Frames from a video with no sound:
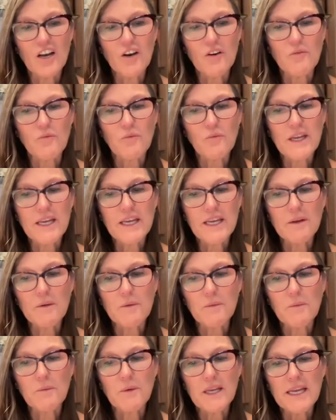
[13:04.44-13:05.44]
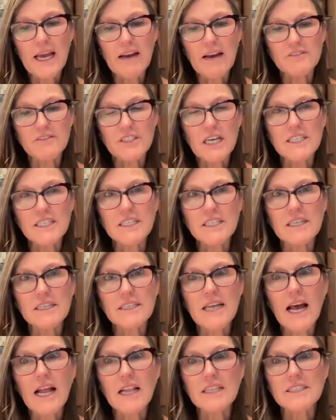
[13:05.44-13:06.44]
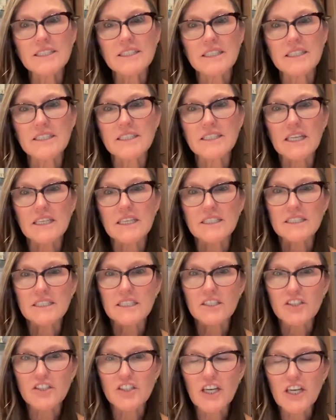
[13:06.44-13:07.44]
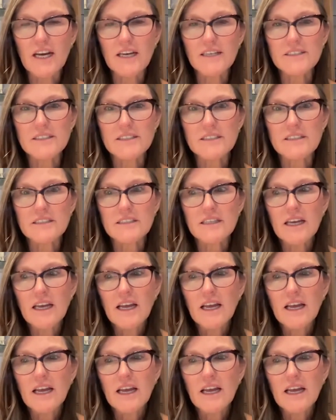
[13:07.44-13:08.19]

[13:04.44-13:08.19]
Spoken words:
We have done an analysis that suggests